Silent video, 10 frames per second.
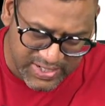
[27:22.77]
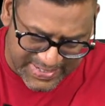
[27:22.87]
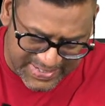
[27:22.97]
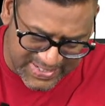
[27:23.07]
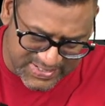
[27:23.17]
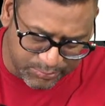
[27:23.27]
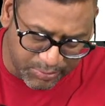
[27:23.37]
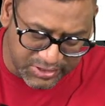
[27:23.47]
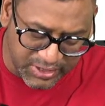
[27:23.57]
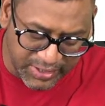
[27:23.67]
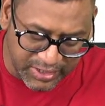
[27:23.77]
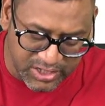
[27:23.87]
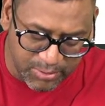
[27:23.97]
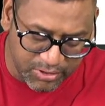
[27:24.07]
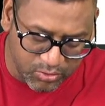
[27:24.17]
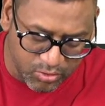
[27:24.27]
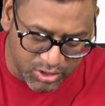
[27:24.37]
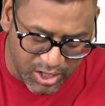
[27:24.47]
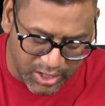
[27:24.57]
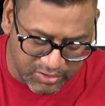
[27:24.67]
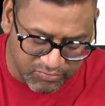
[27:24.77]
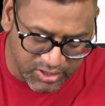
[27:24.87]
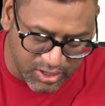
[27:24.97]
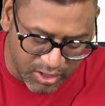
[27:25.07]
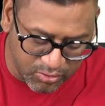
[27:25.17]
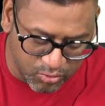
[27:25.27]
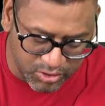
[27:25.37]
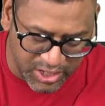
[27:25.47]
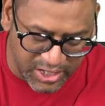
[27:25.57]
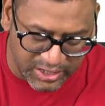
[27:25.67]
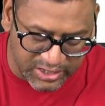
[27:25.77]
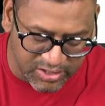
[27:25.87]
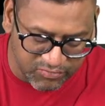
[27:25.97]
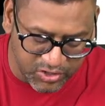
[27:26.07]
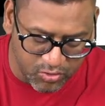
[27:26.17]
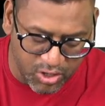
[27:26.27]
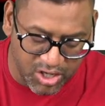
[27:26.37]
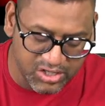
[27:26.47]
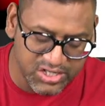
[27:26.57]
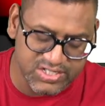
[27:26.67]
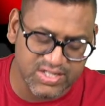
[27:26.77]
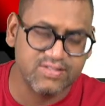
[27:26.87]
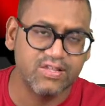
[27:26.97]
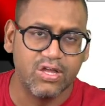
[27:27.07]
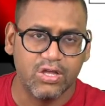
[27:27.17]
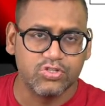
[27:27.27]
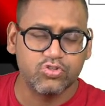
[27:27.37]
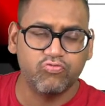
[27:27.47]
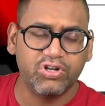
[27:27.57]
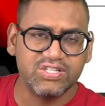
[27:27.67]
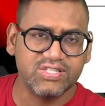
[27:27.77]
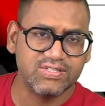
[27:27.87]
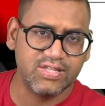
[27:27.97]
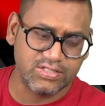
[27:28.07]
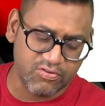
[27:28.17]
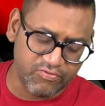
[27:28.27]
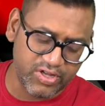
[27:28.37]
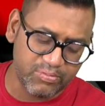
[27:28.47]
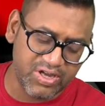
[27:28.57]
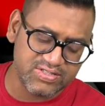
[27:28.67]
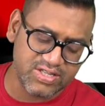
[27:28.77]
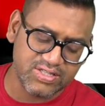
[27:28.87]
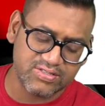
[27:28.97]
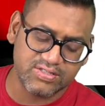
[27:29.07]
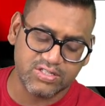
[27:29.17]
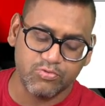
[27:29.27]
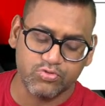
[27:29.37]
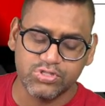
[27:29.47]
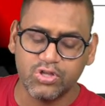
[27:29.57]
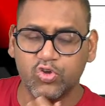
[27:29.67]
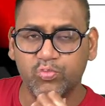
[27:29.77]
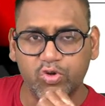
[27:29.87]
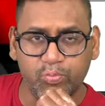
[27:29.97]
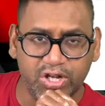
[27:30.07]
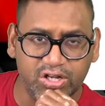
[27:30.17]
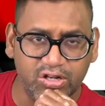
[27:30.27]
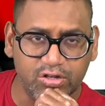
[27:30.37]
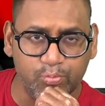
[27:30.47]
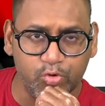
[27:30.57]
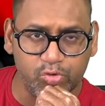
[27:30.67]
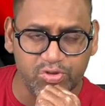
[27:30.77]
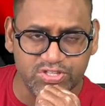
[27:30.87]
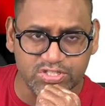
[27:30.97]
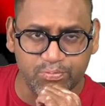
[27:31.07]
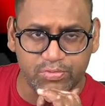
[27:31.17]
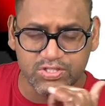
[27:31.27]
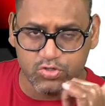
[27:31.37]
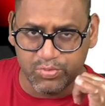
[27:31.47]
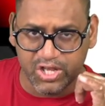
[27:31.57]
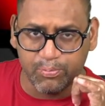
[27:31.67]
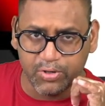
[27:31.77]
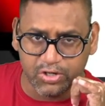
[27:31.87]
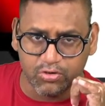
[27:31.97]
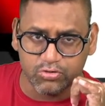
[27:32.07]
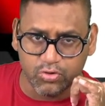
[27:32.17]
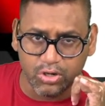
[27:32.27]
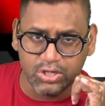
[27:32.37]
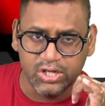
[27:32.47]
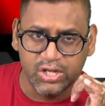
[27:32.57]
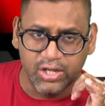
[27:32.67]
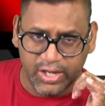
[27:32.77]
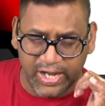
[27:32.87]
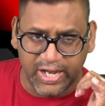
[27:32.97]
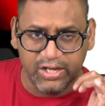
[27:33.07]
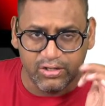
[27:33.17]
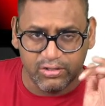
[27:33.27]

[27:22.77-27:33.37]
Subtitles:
Does it mean direct debit or IVR or NEFT or RTGS? So what is the system whereby it says the system uses the human operator and a computer based system? Means you make a particular call, and